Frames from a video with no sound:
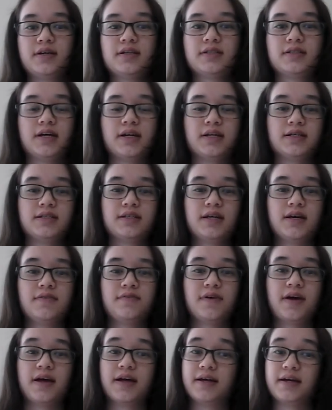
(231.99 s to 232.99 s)
stay safe
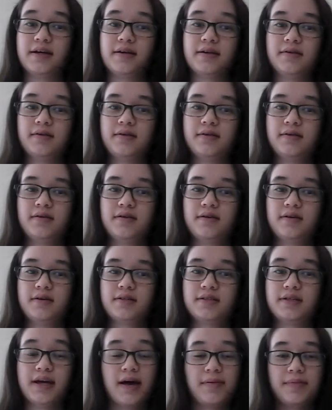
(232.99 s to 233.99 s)
and
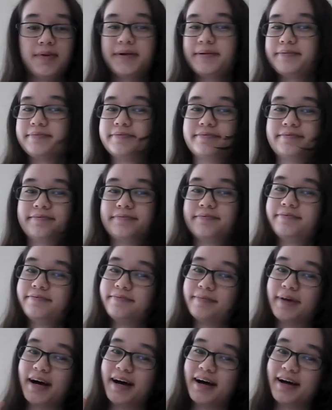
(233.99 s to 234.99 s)
stay happy.
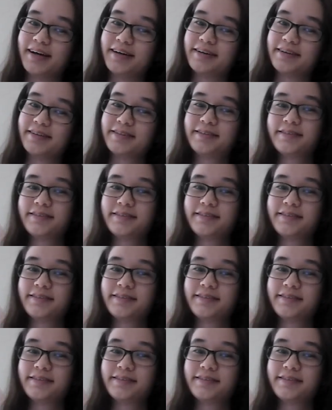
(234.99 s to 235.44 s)
Bye.